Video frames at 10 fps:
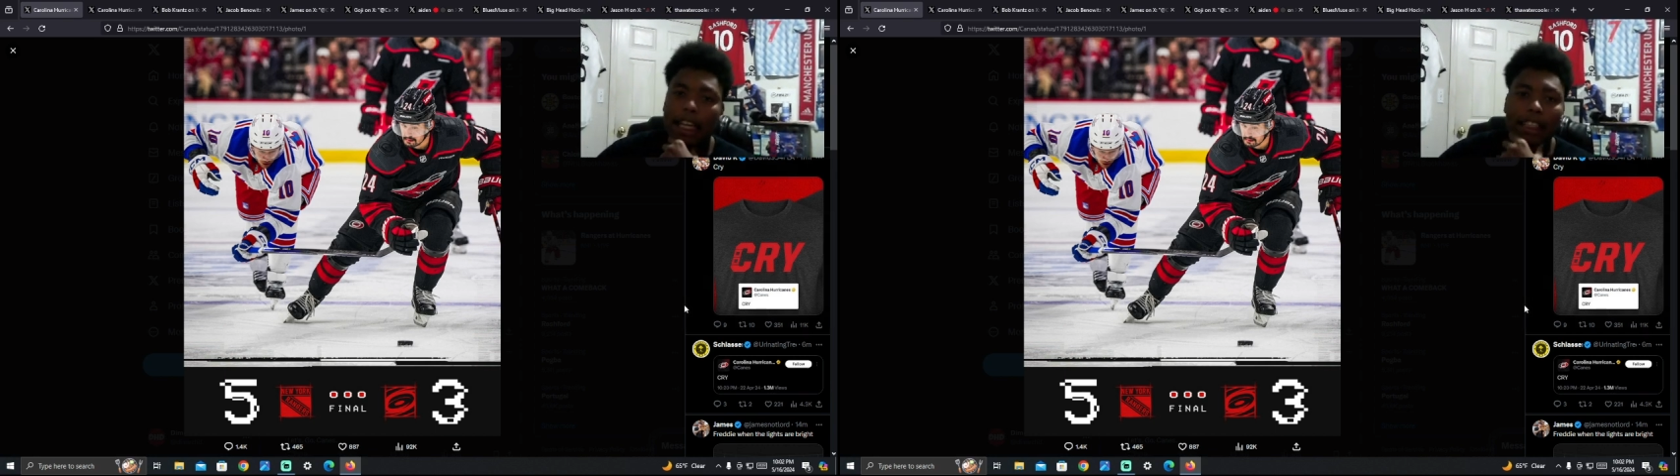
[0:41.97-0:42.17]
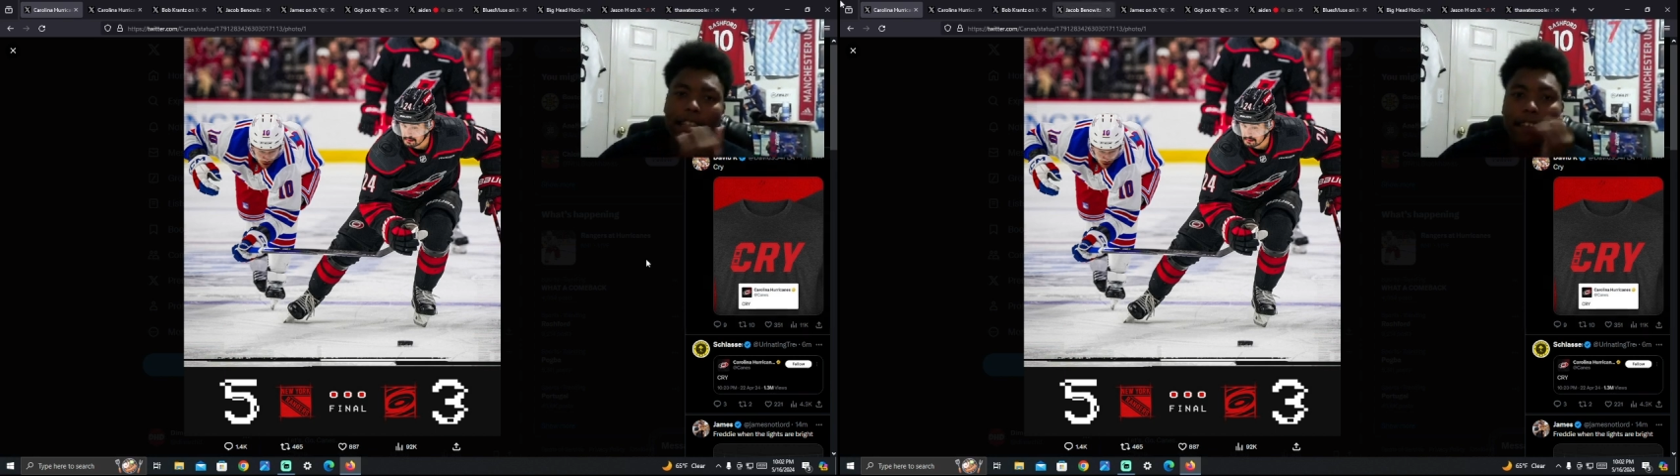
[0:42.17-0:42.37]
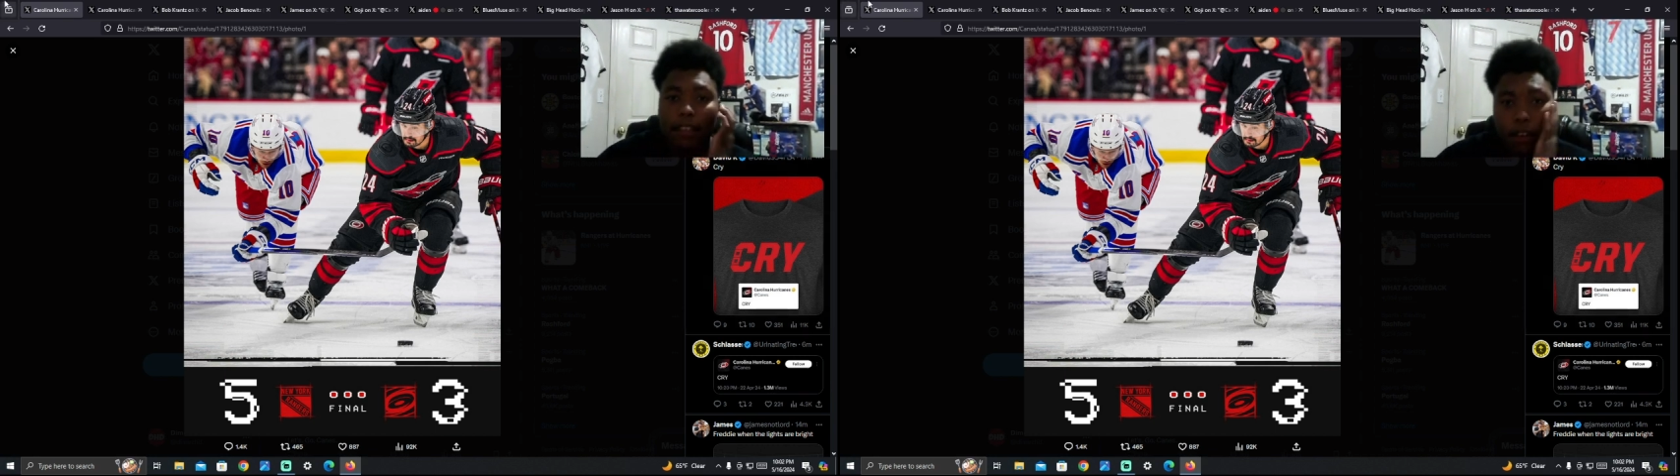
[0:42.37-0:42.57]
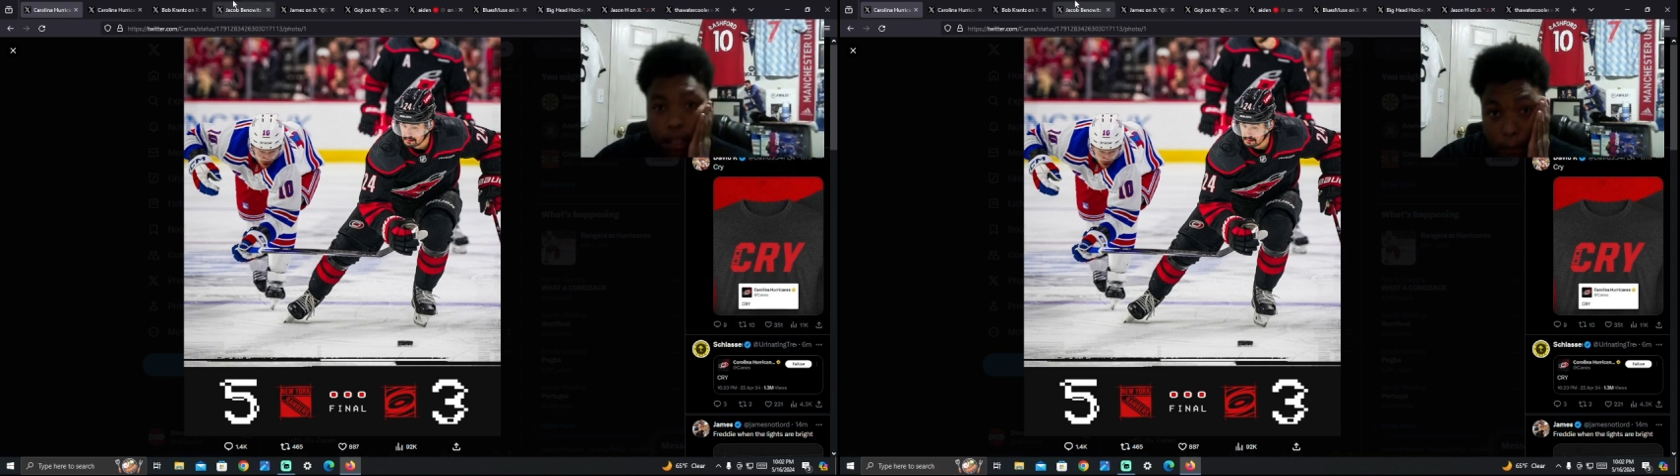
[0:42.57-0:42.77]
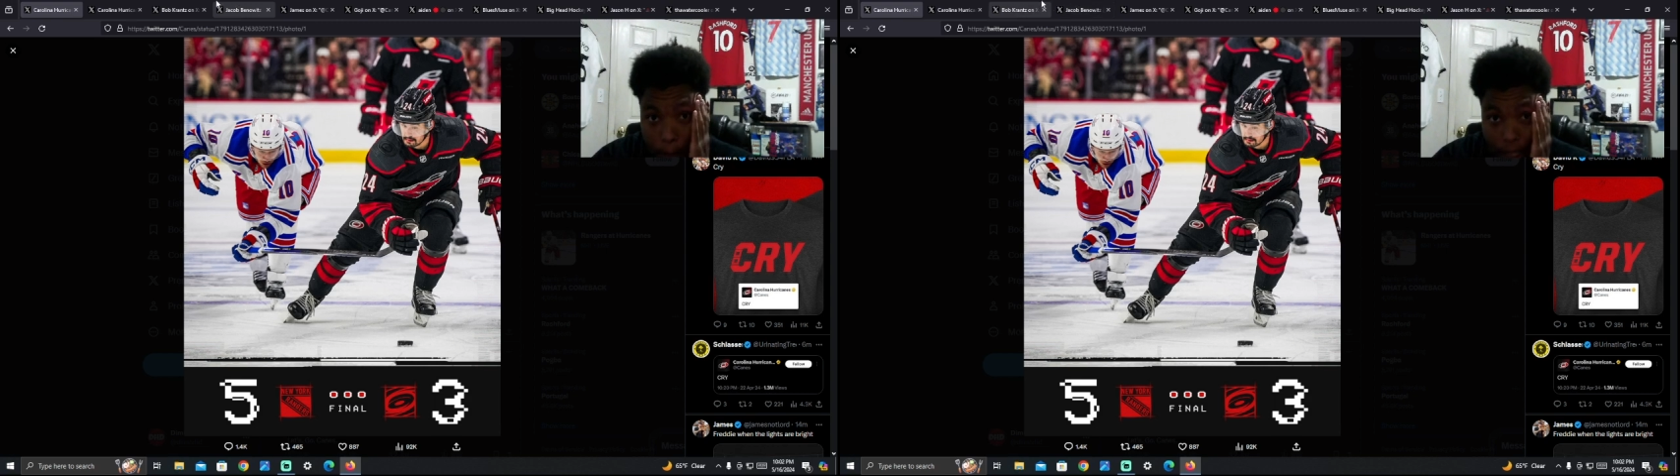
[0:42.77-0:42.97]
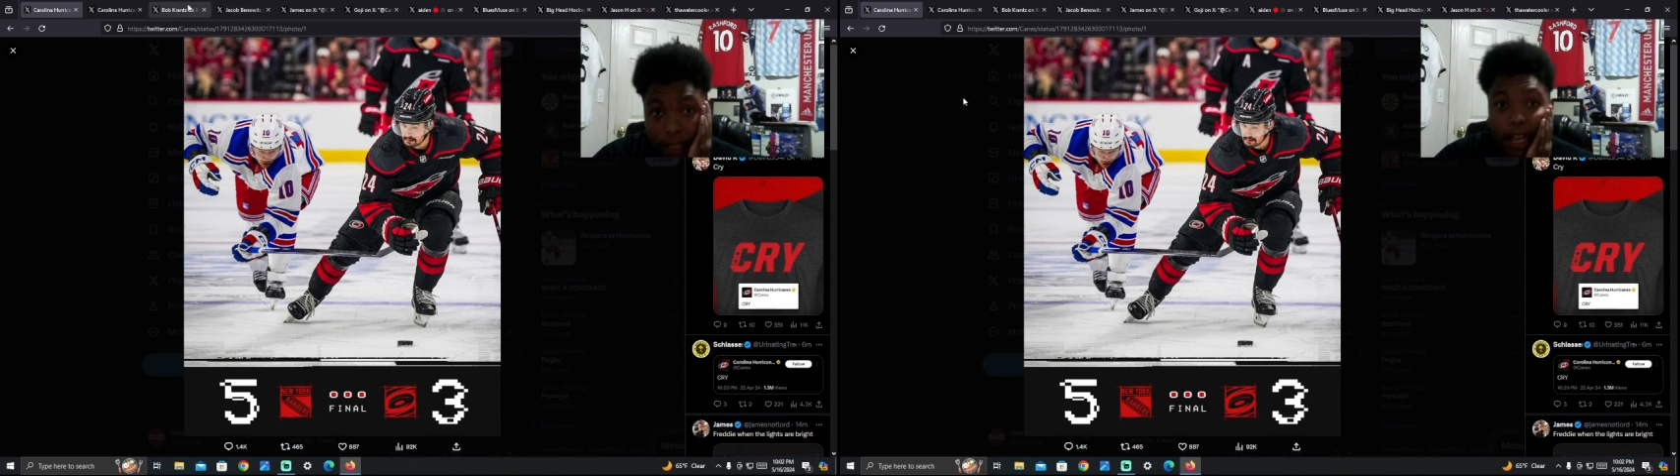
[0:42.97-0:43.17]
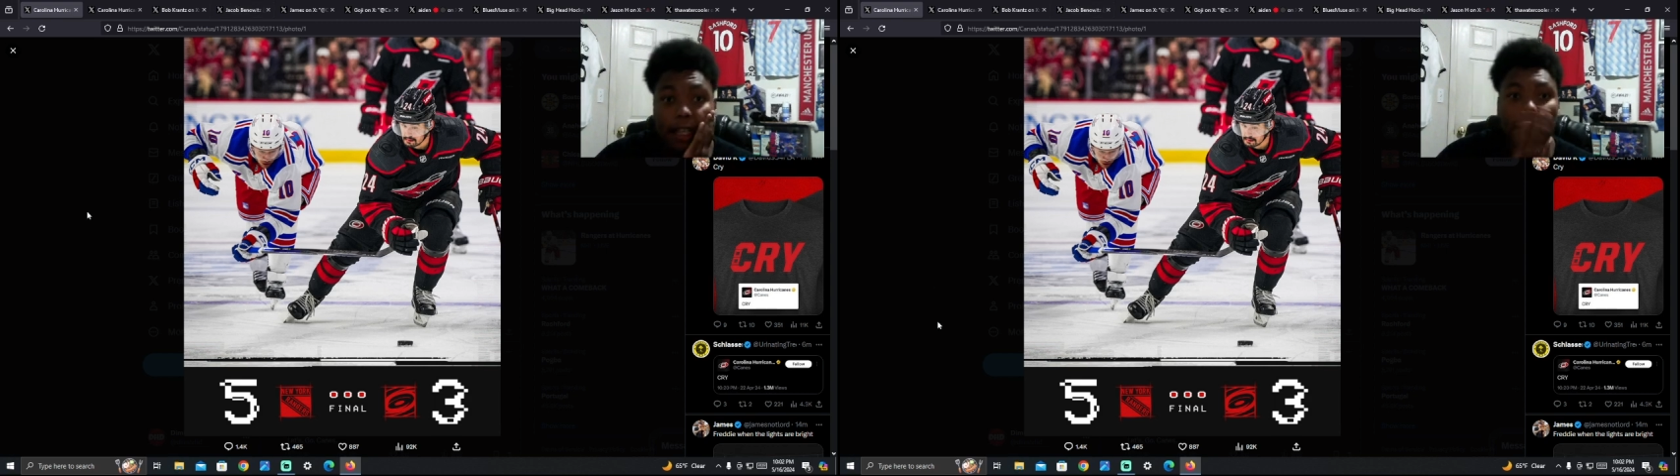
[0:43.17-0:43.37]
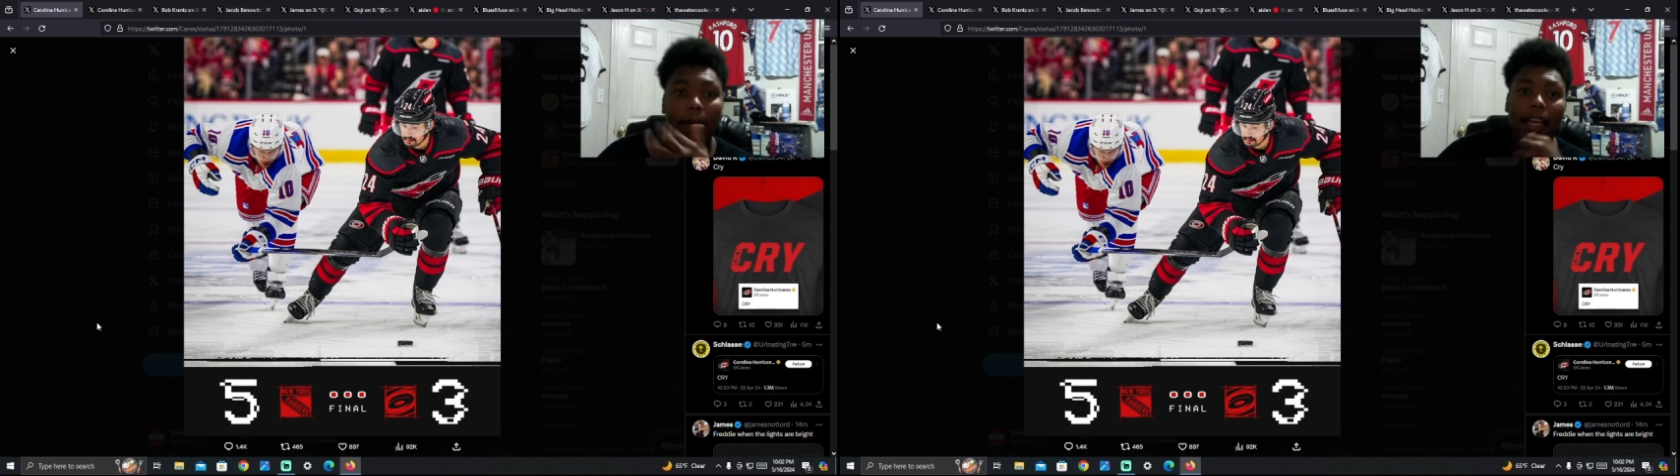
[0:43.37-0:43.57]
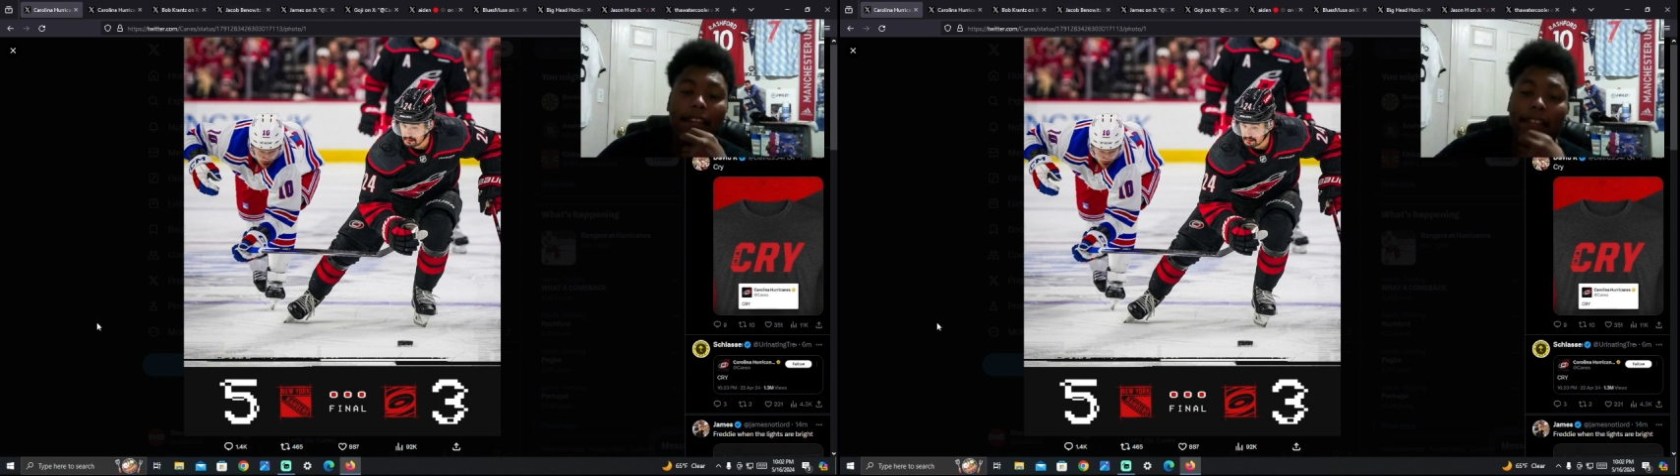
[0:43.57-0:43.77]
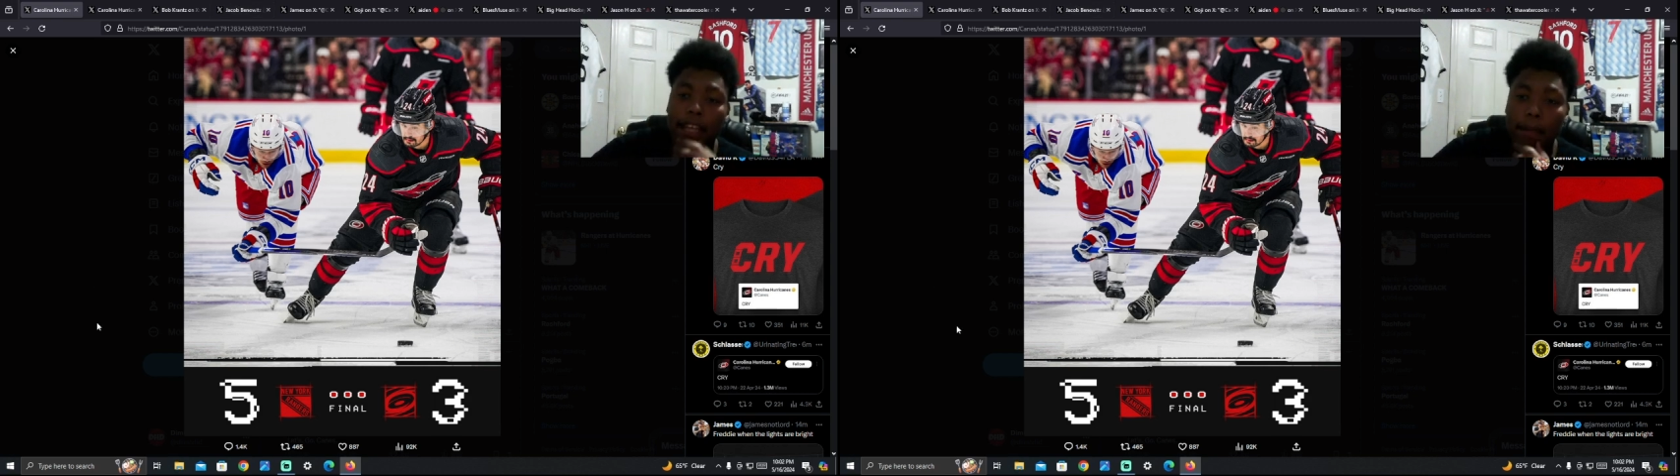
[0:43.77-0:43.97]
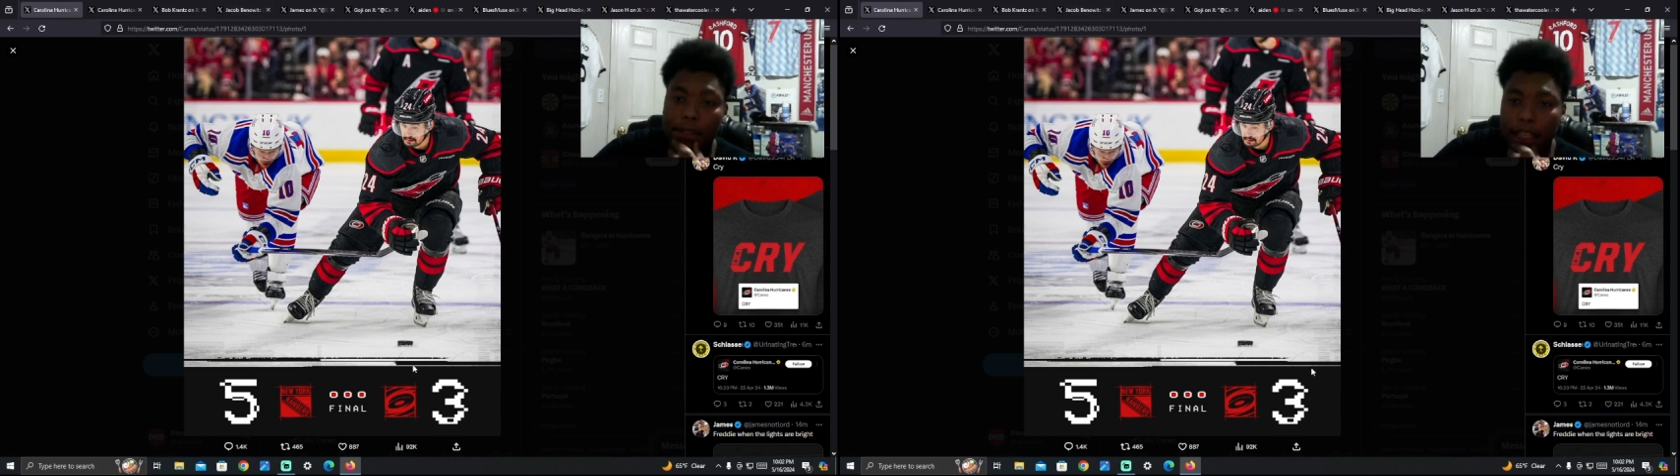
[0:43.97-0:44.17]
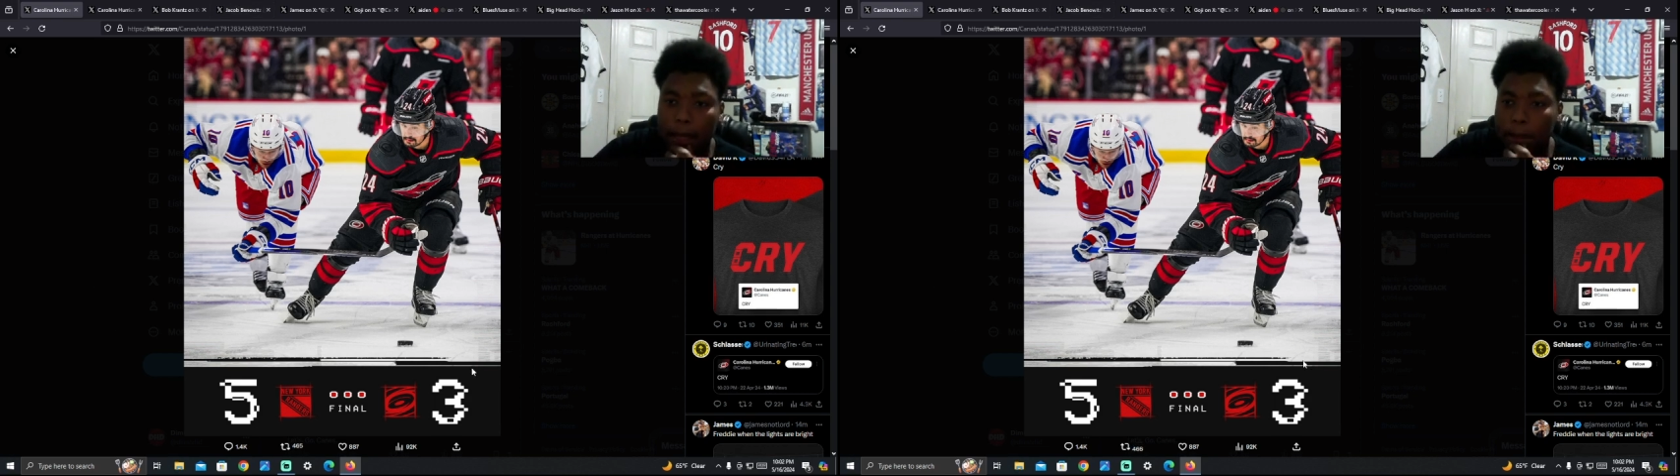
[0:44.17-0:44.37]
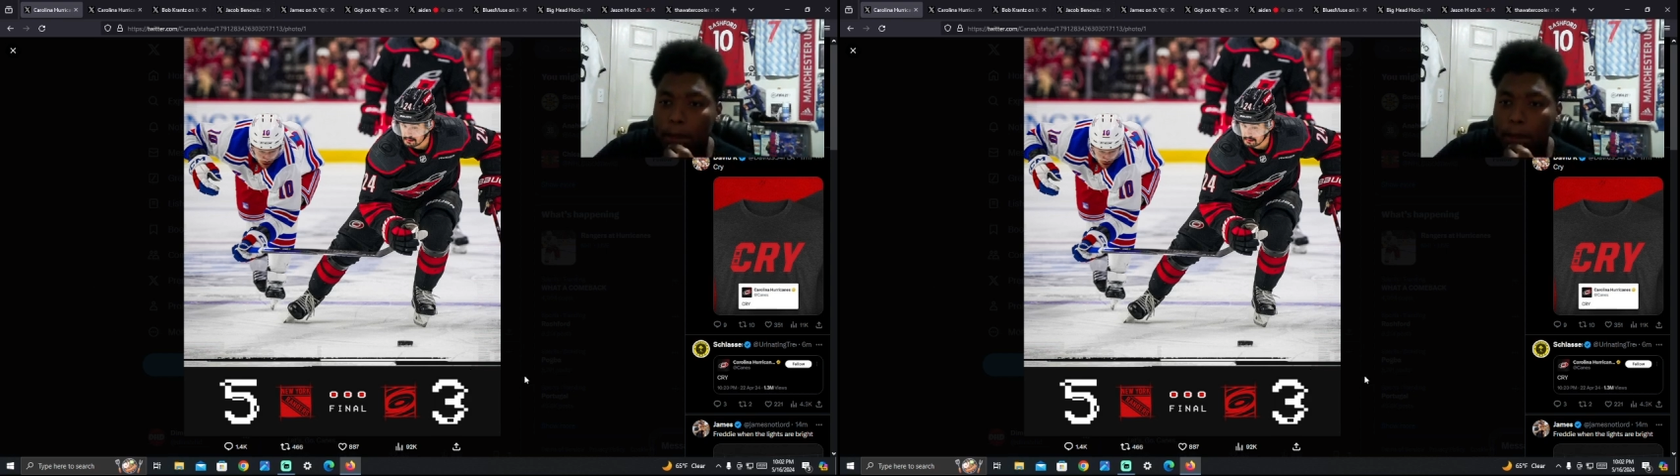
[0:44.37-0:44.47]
It's just like talking about Man United. It's the same shit.